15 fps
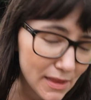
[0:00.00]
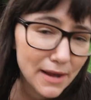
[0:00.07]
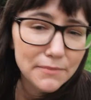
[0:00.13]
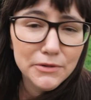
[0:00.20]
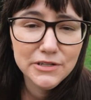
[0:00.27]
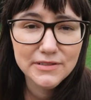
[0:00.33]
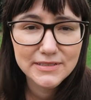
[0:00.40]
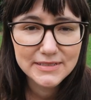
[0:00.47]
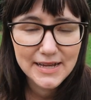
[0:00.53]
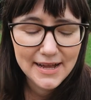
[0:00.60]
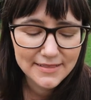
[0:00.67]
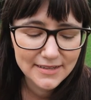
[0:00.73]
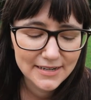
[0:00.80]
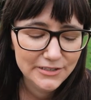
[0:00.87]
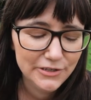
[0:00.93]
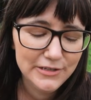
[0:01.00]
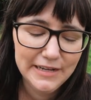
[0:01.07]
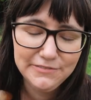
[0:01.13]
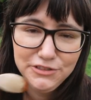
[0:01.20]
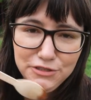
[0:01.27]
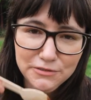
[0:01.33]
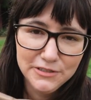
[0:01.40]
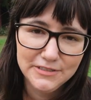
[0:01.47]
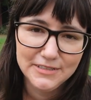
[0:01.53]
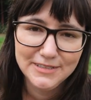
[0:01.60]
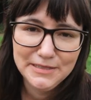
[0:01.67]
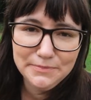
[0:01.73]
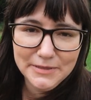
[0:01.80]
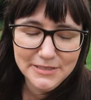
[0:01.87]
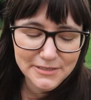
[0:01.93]
I'm only sad that I don't have churros to
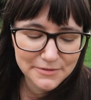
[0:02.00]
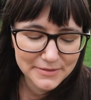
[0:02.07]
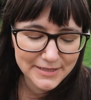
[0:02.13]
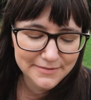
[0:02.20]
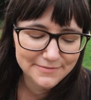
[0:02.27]
dip into it,